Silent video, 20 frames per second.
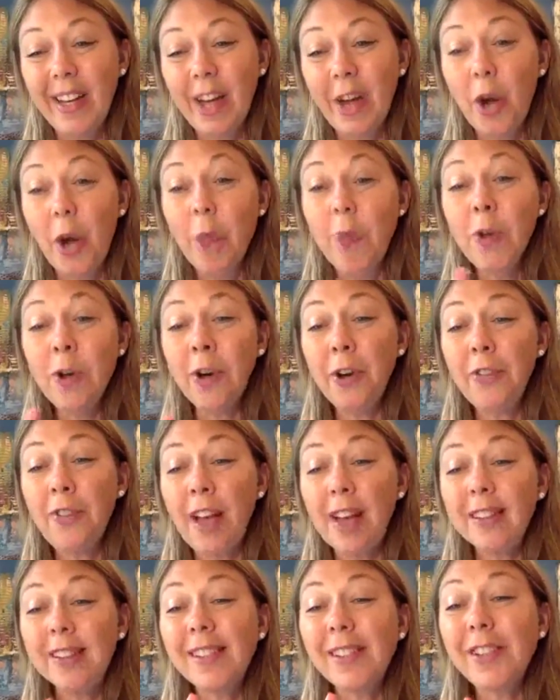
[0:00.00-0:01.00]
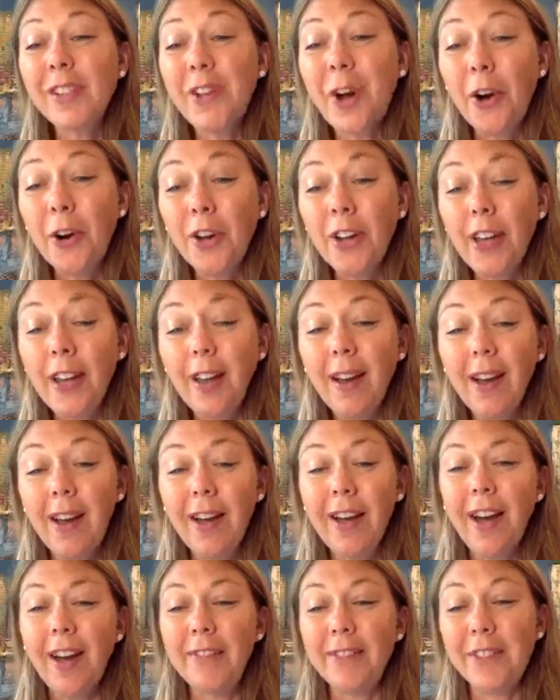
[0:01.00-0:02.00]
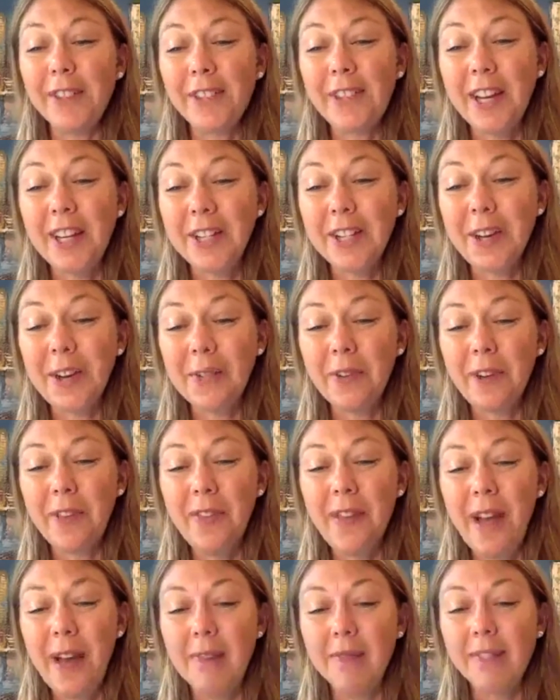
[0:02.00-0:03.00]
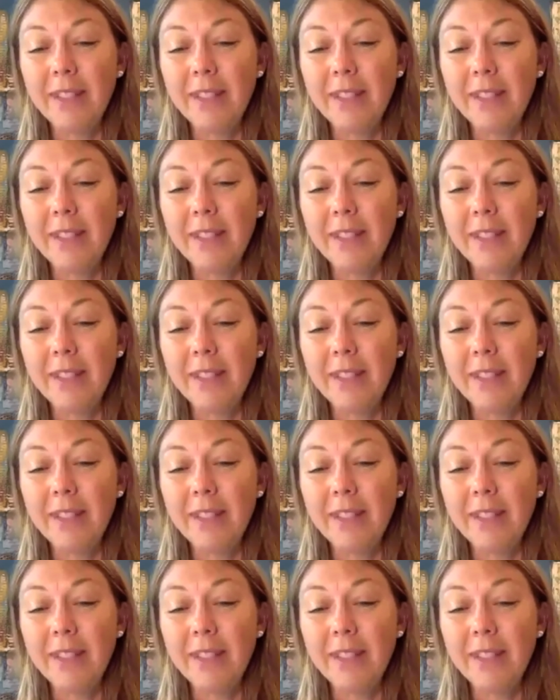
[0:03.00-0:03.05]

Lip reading: I hope you heard that, starting a conversation with them.